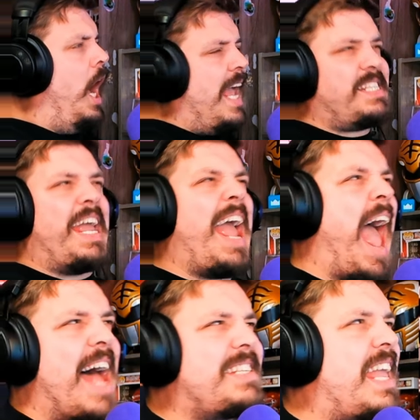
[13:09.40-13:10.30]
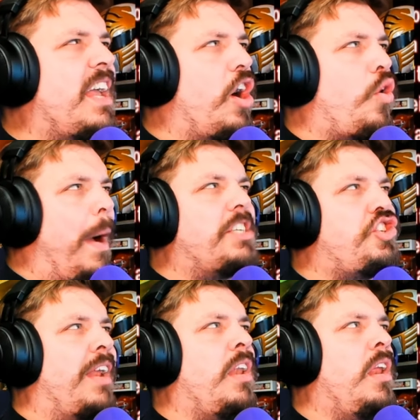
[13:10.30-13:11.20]
Is he asking a
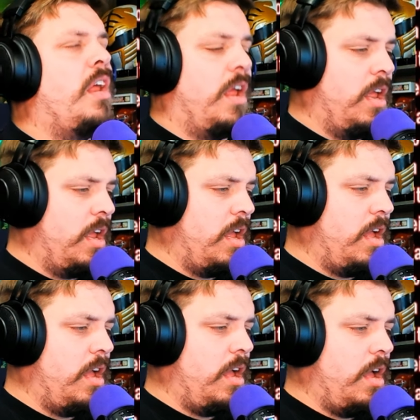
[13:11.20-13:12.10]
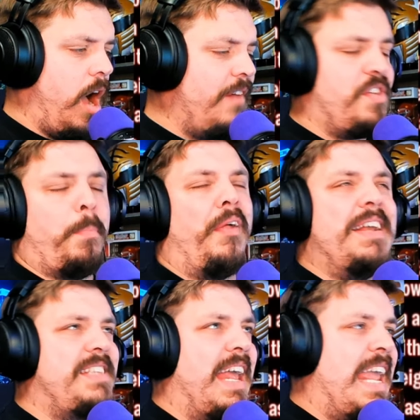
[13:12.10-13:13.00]
question of the
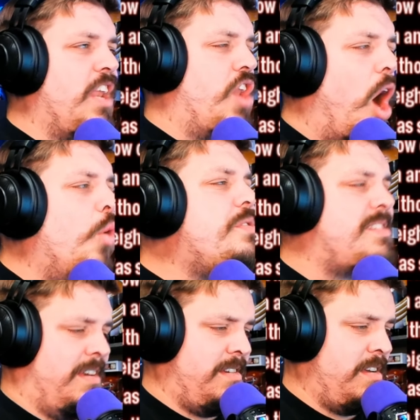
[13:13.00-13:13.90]
place that he knows?